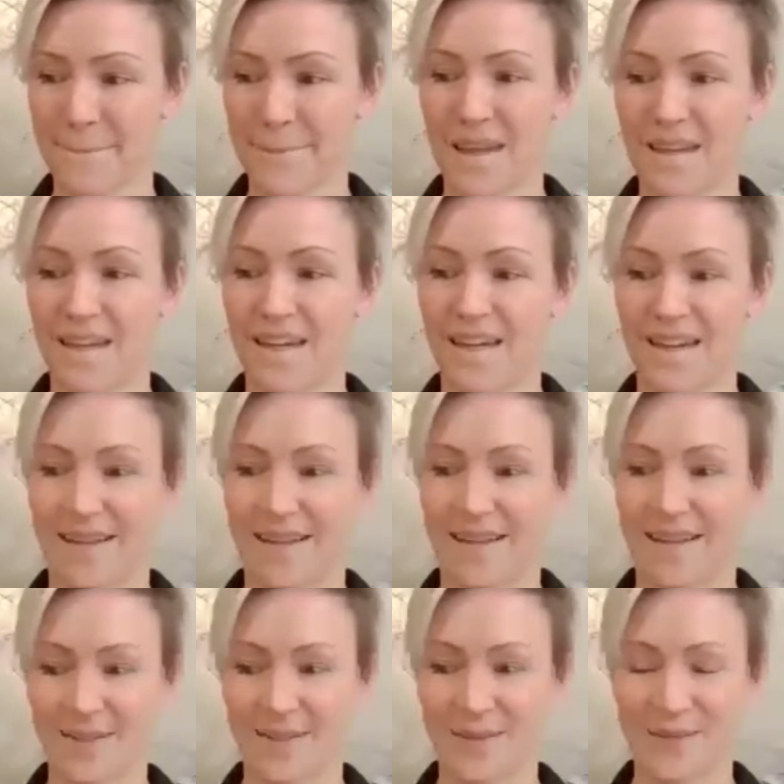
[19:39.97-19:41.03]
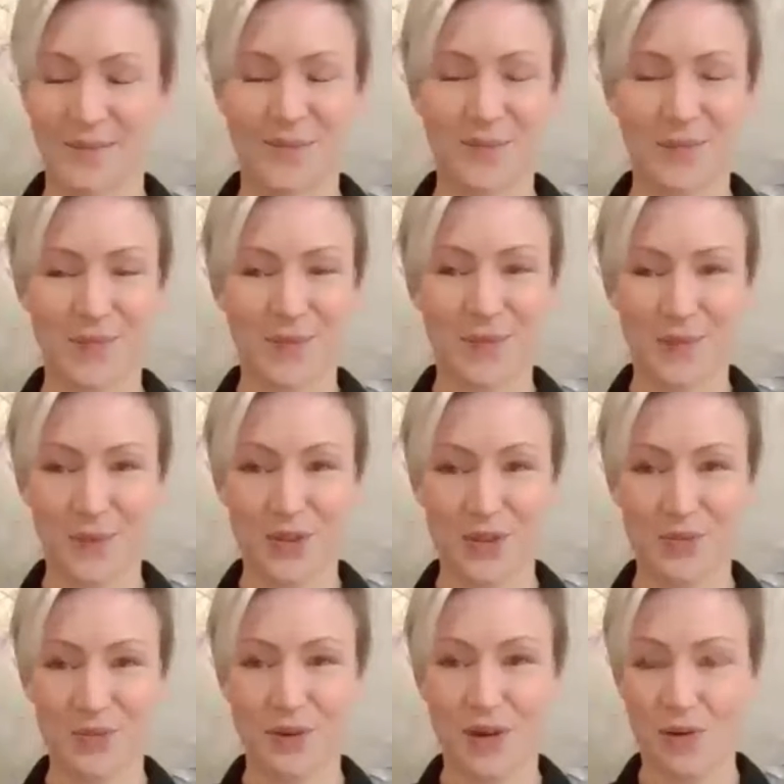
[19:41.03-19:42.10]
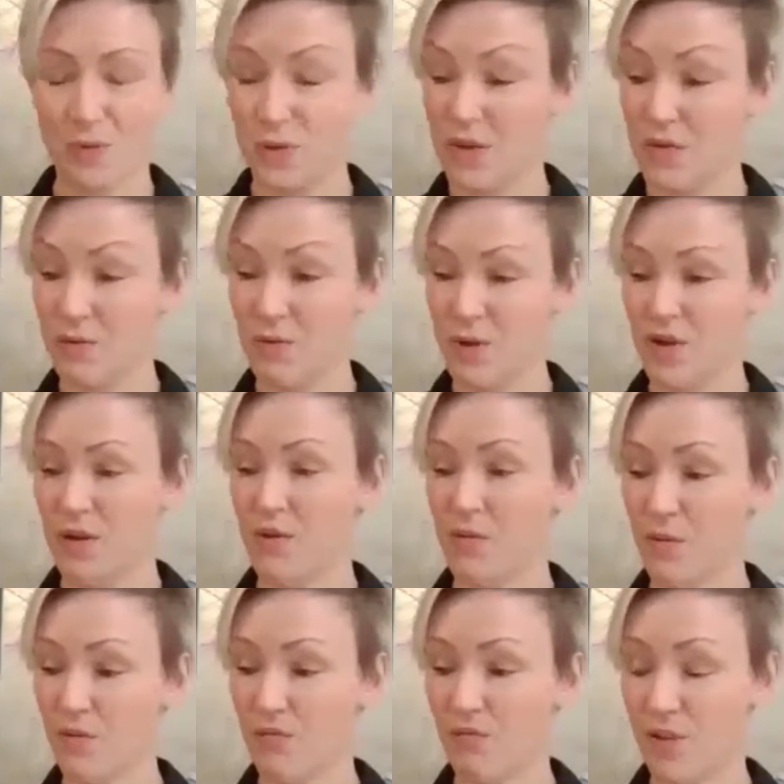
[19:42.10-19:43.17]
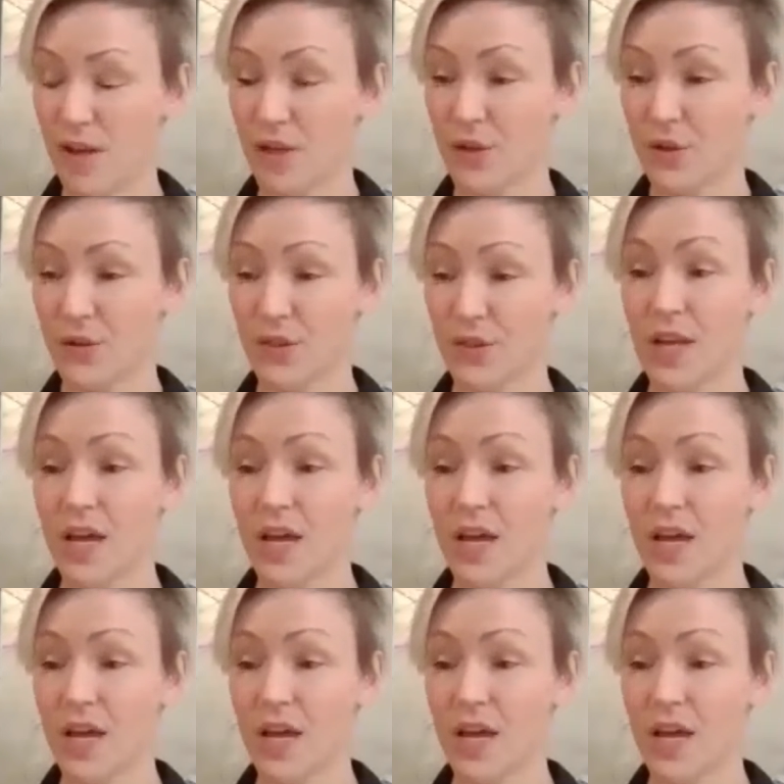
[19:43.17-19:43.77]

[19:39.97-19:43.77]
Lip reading: Yes, which is really good.